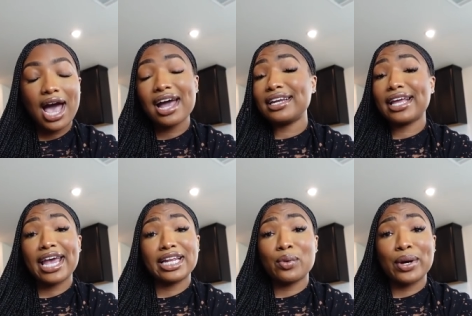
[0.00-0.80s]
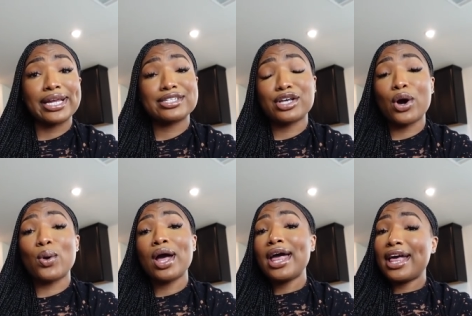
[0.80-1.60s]
I didn't gain any weight.
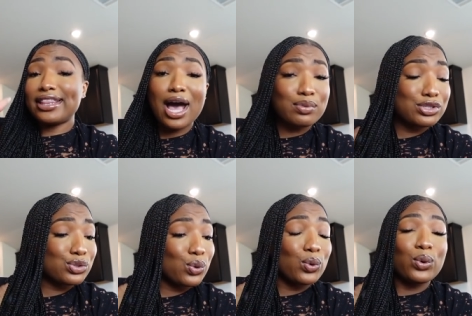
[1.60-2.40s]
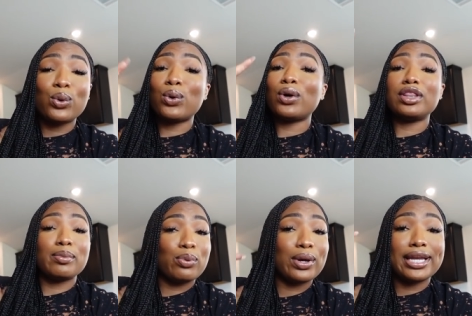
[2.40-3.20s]
So that was cool. The
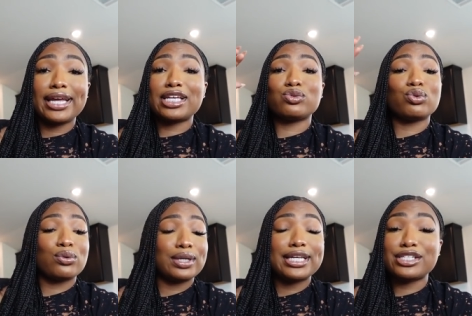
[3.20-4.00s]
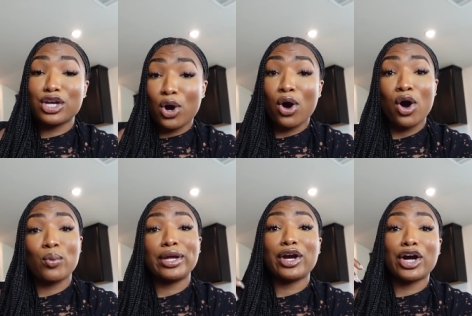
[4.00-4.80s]
point is, Rona is
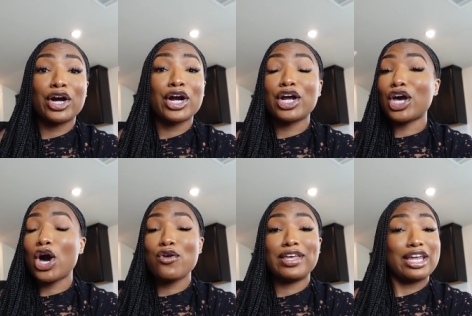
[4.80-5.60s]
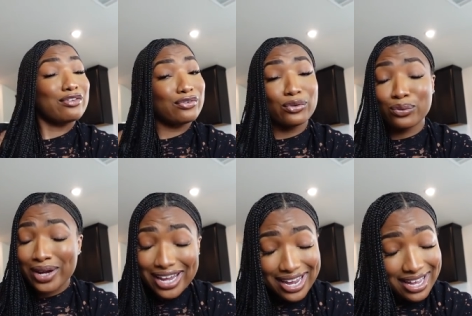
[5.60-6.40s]
gone. We are COVID
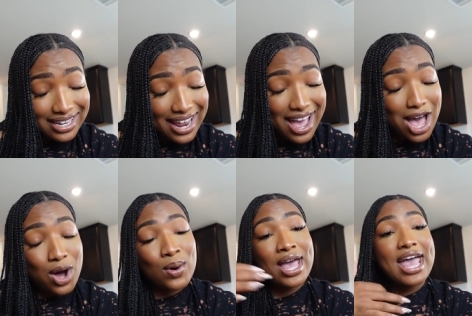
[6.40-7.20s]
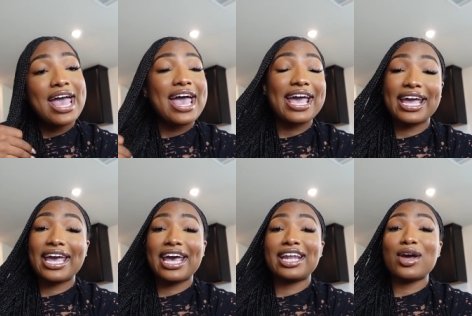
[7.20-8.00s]
free now,
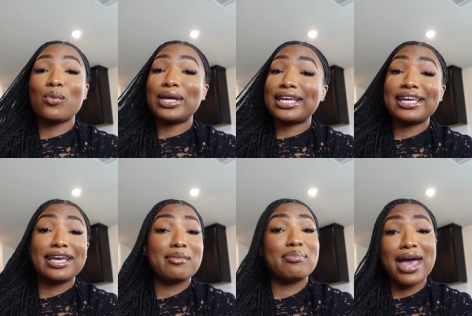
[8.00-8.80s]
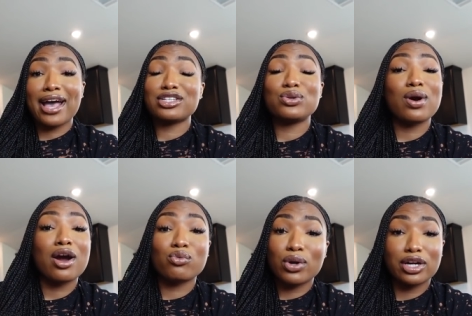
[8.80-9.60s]
and we can get back to
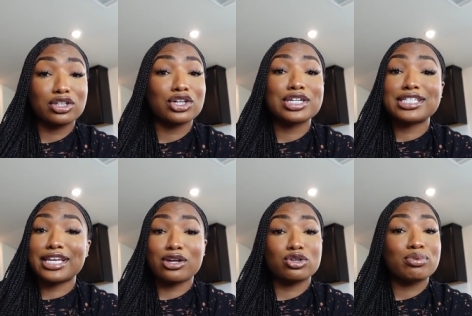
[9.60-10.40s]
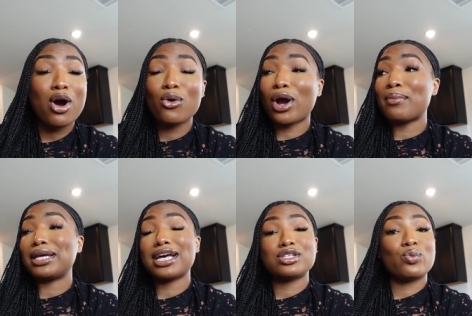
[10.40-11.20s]
our regular scheduled program,
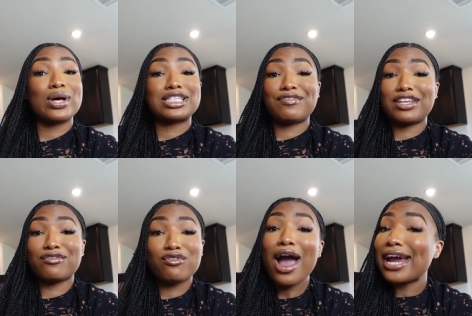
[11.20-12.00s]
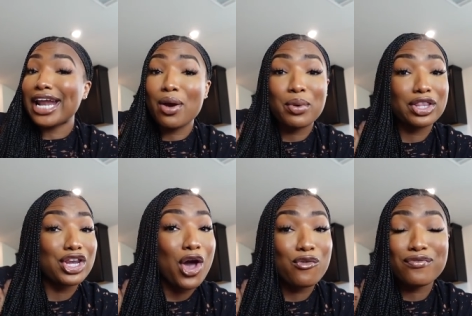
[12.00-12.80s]
because what's Fit Friday with
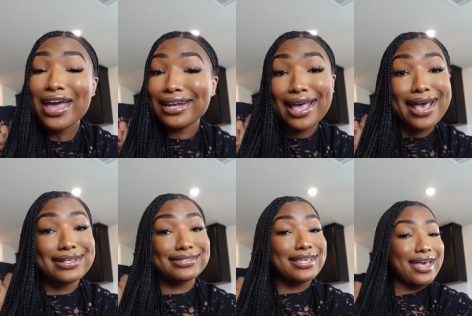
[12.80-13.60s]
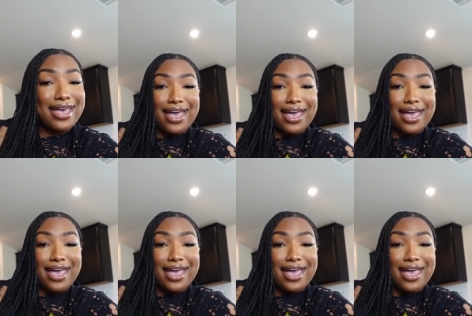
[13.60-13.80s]
no fitness?